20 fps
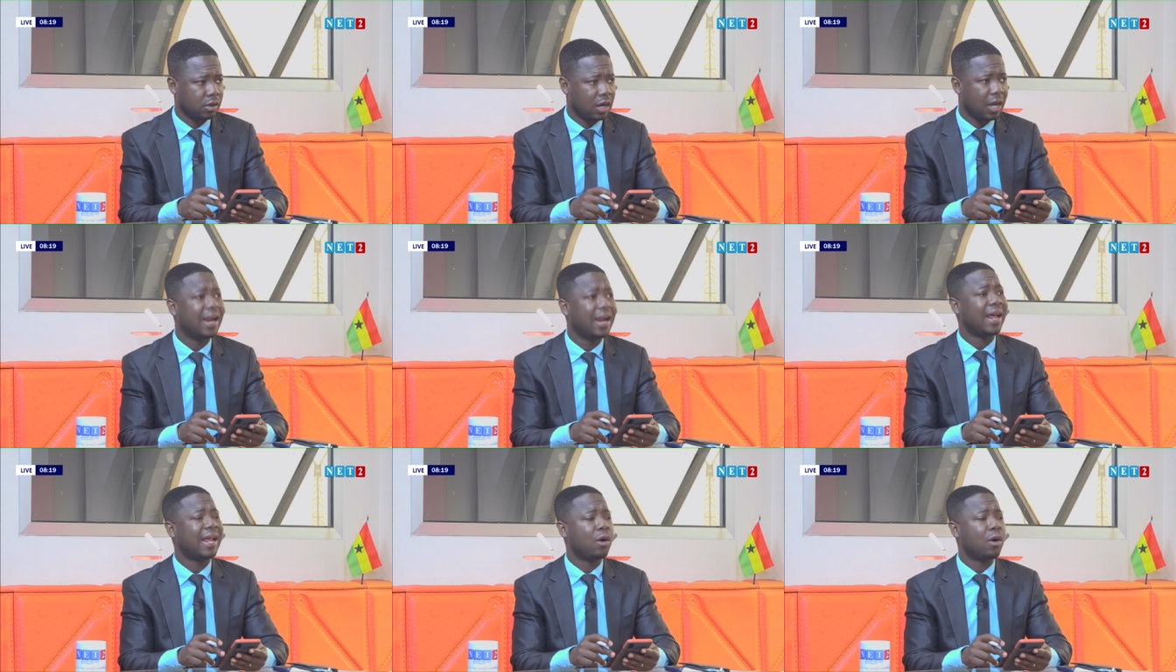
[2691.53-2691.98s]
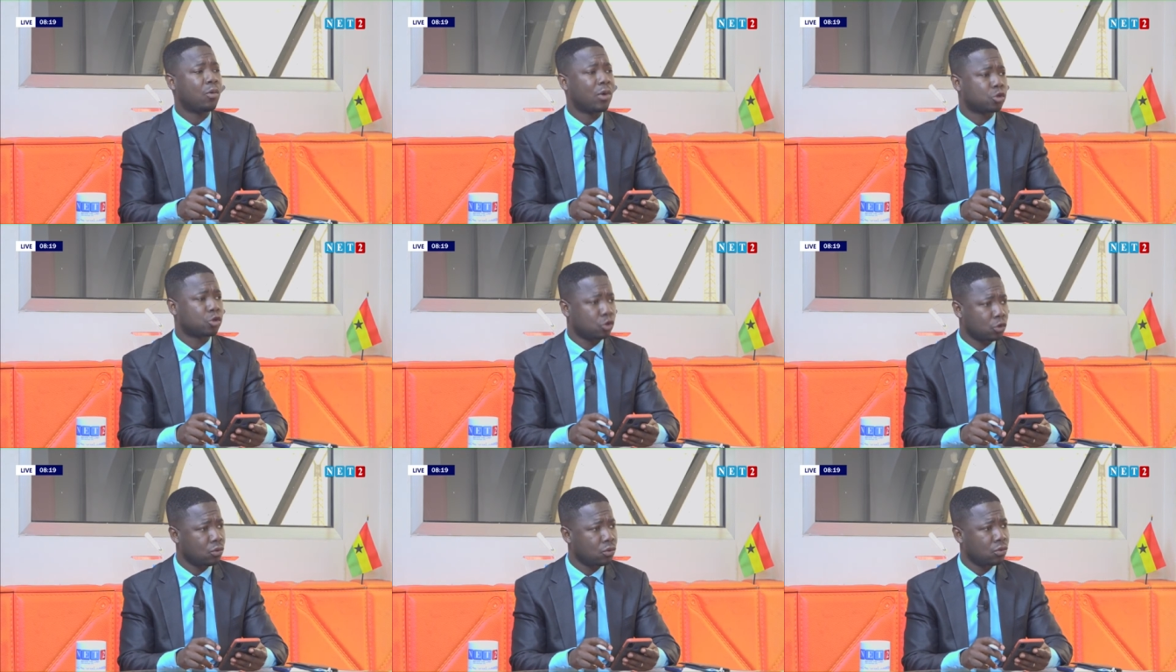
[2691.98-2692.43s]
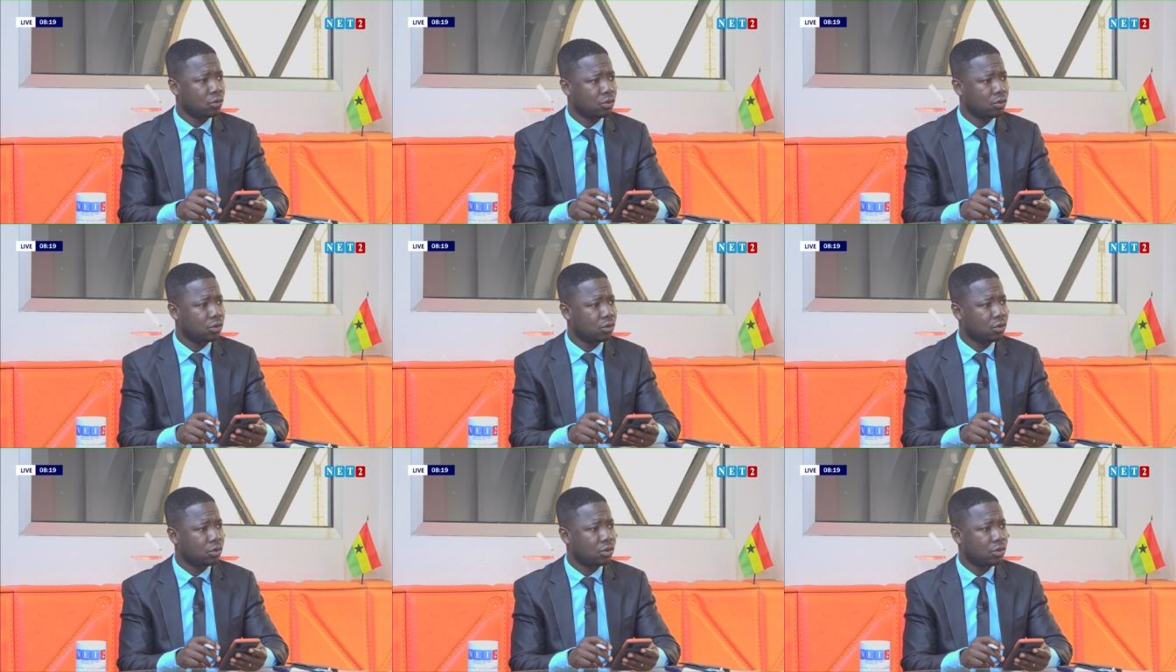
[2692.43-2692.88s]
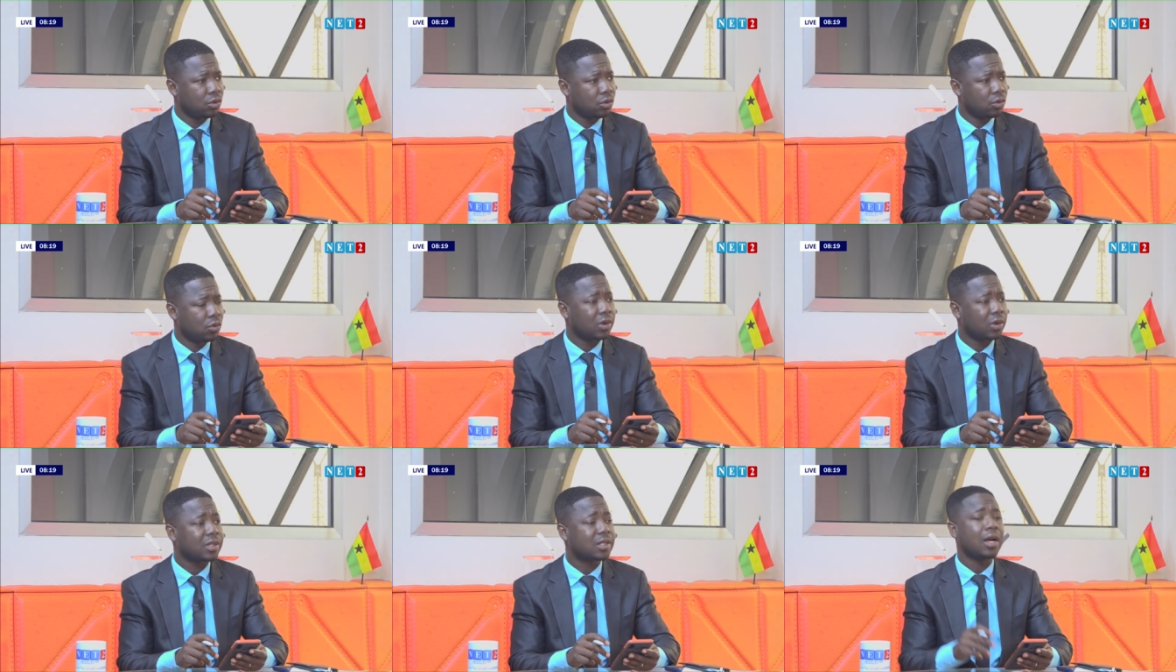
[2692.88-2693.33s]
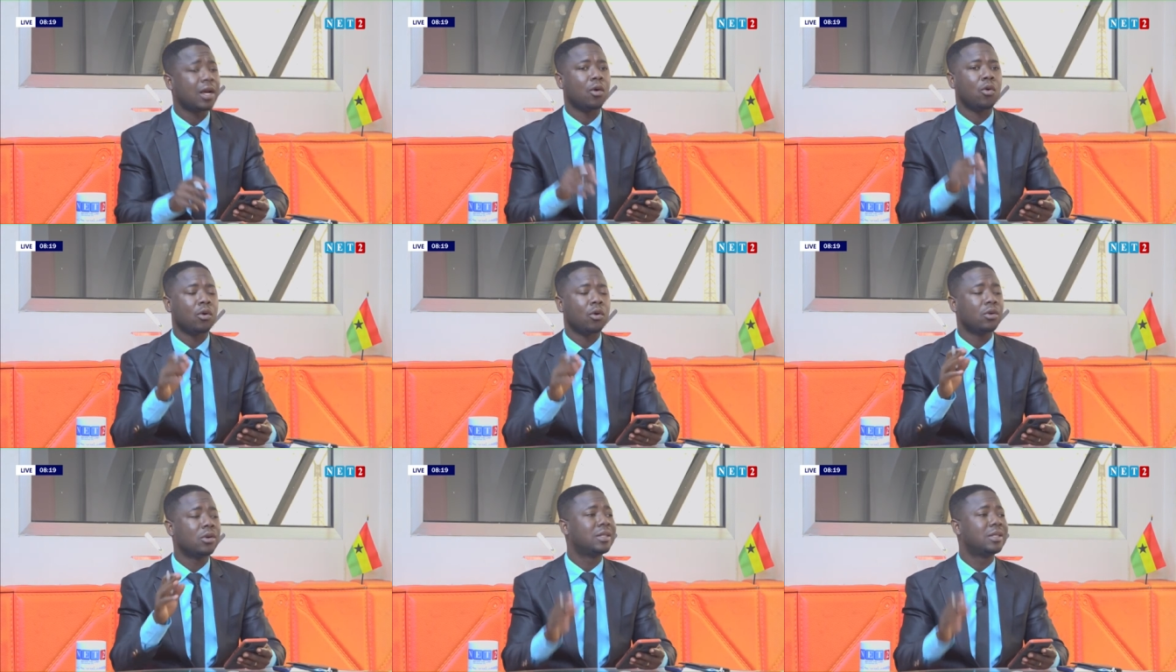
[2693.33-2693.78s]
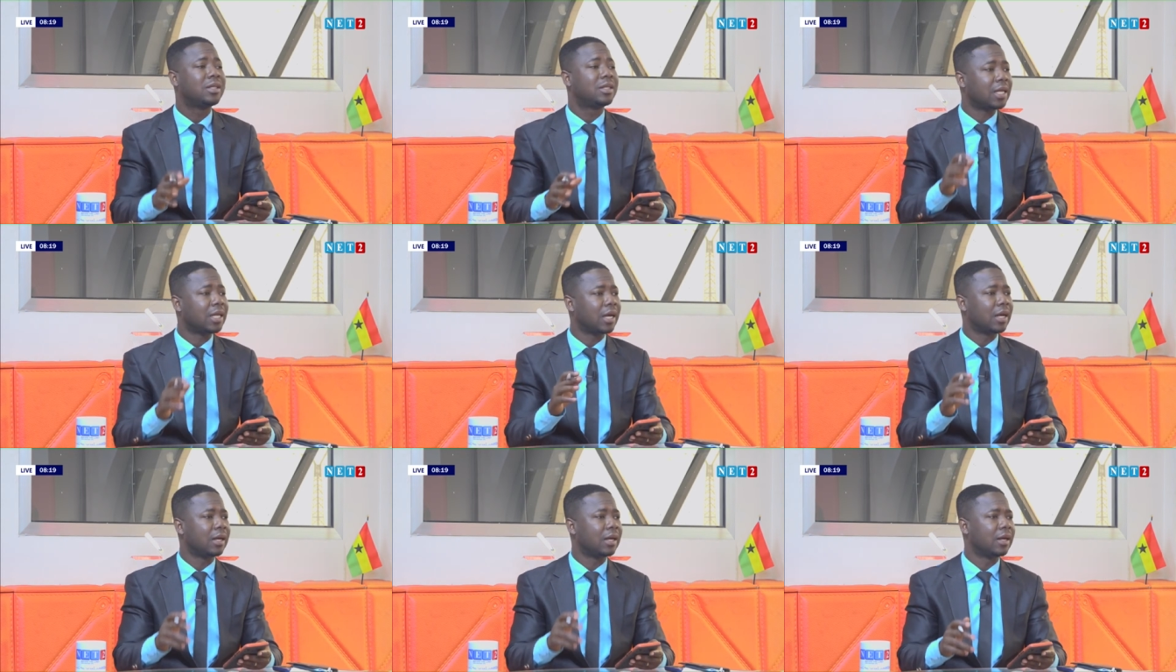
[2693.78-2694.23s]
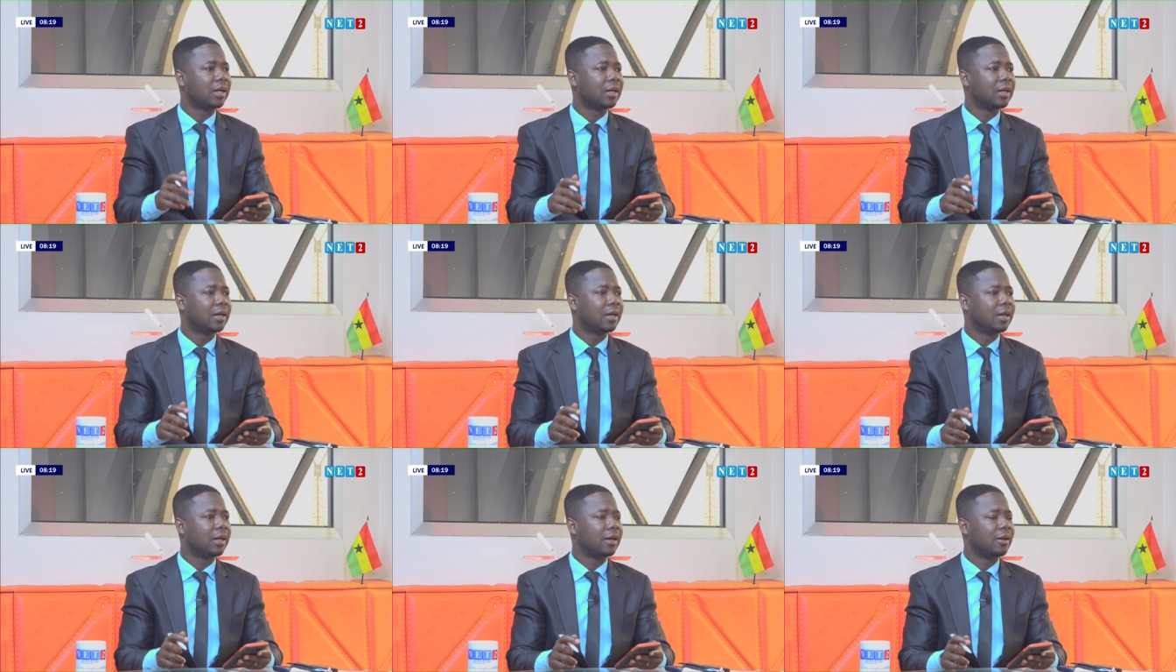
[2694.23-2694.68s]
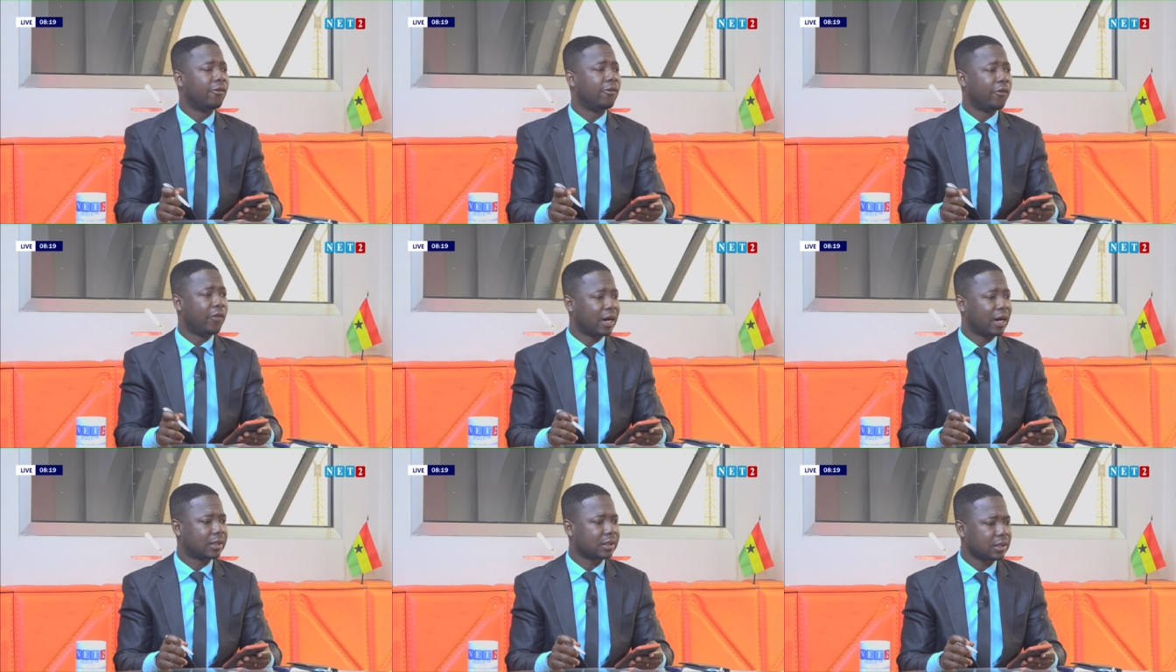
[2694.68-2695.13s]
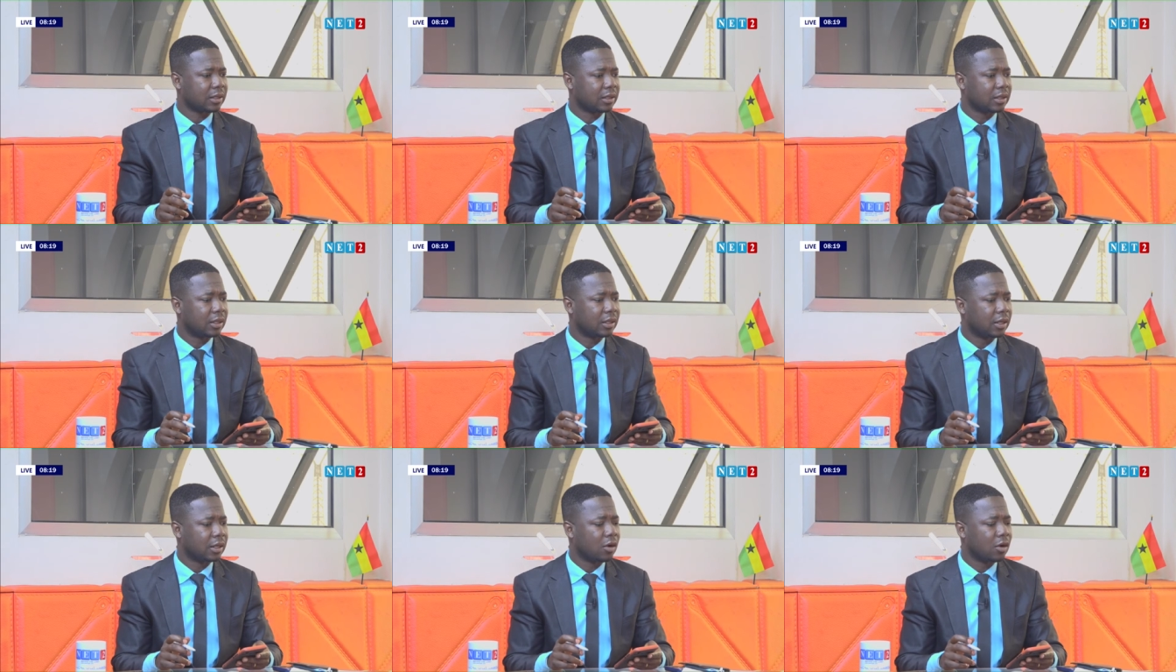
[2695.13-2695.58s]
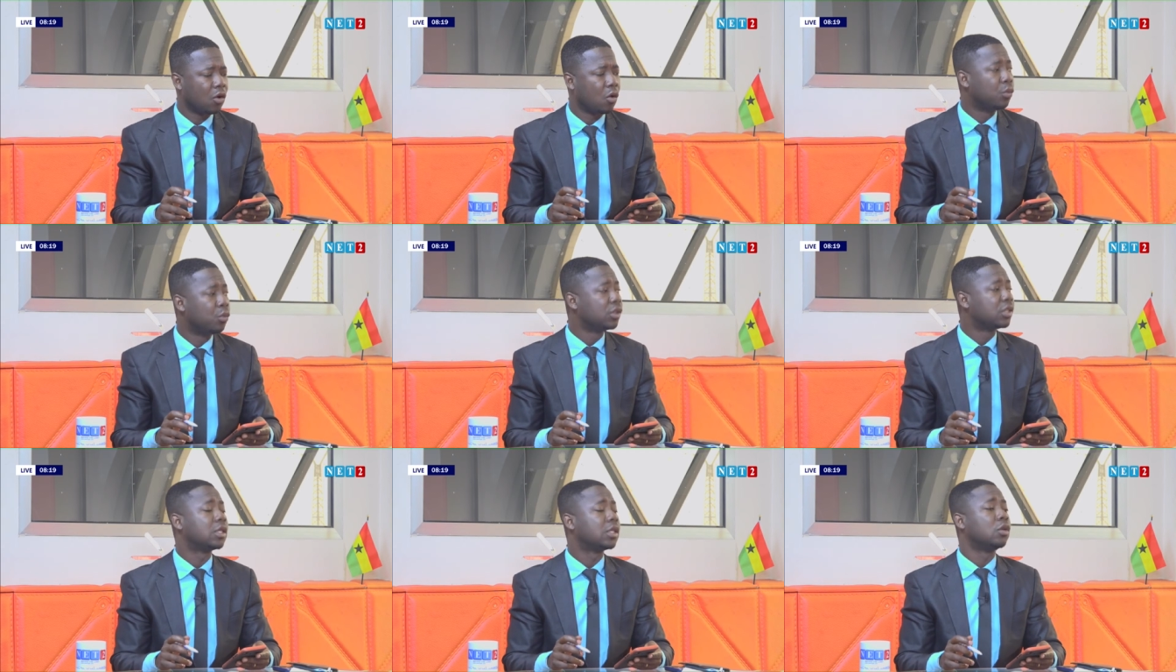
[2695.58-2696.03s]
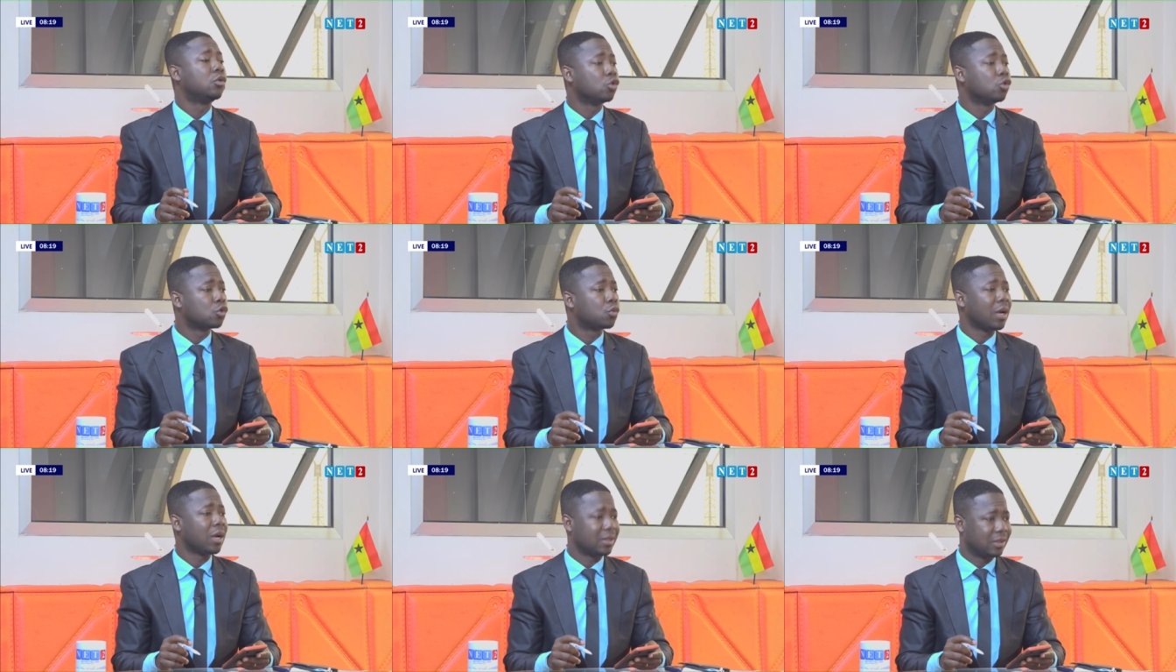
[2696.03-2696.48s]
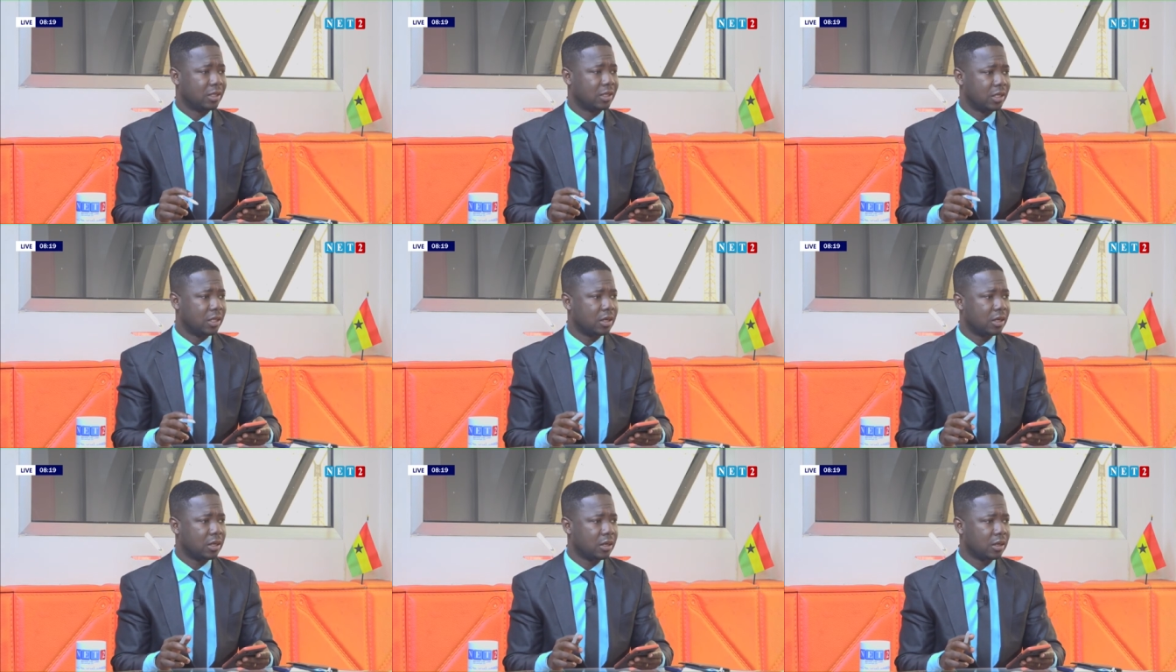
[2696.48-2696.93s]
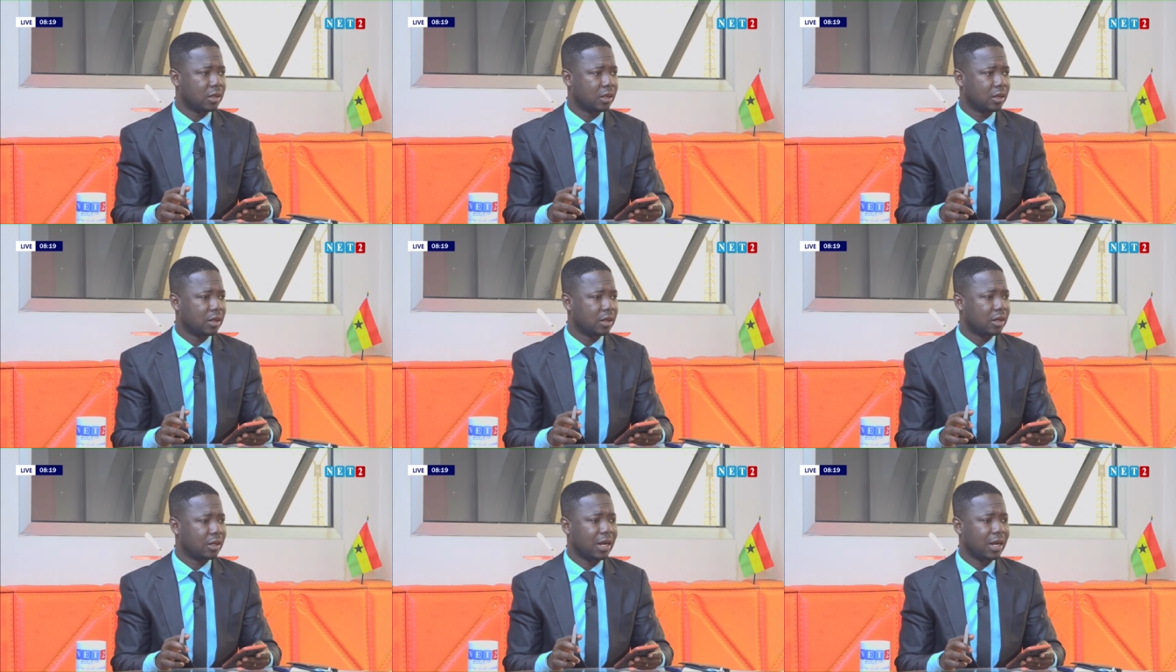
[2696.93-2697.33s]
And I was so. Was a honor dear. In fact, Monsieur knows must name.